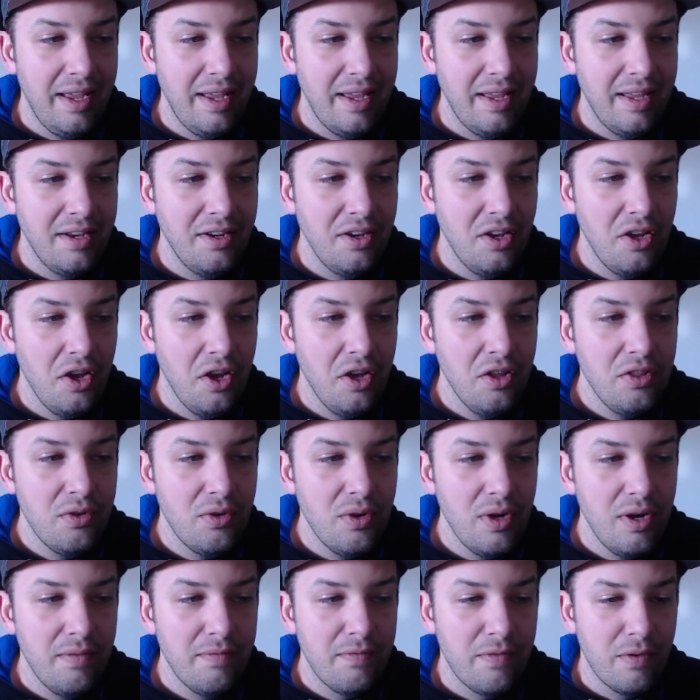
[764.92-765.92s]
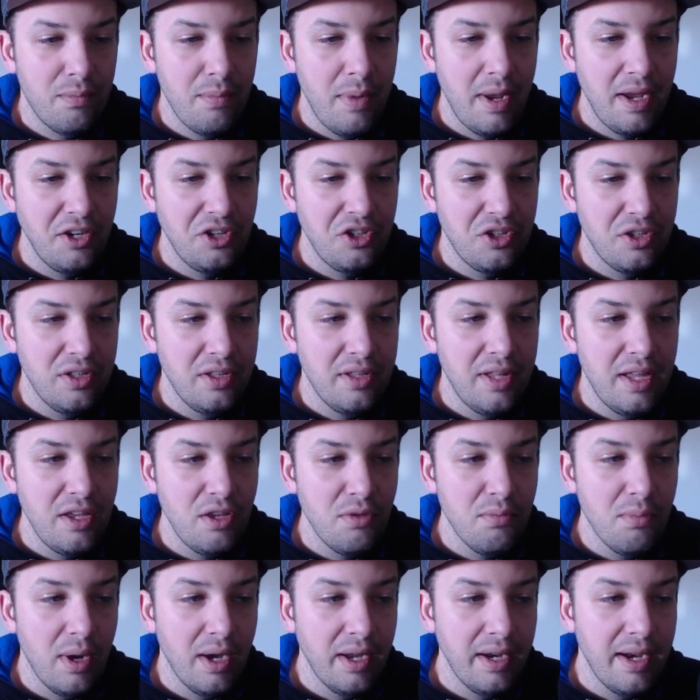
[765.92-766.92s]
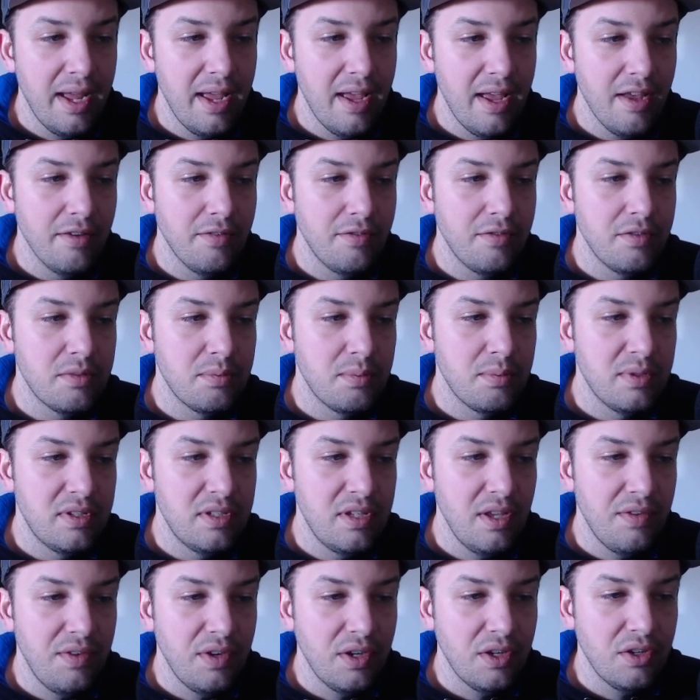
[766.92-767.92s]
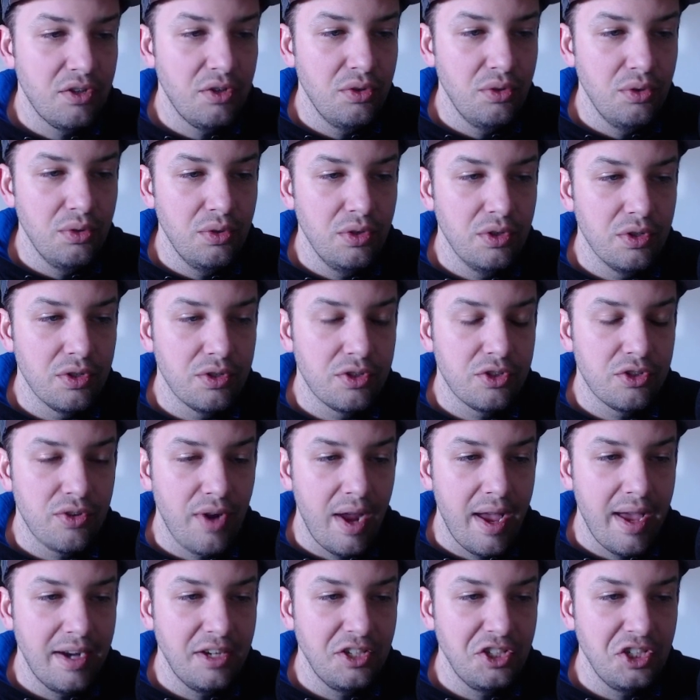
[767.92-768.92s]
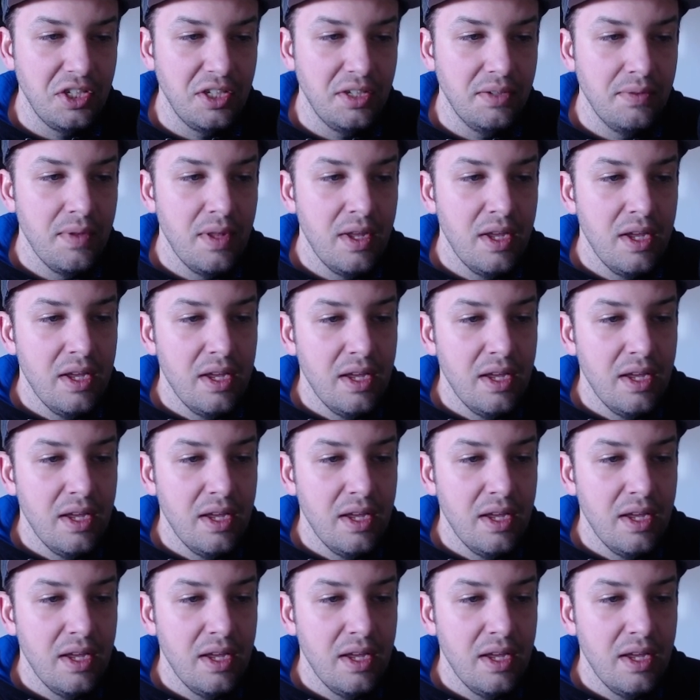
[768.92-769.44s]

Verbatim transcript: and other information that you might have specific to your strategy.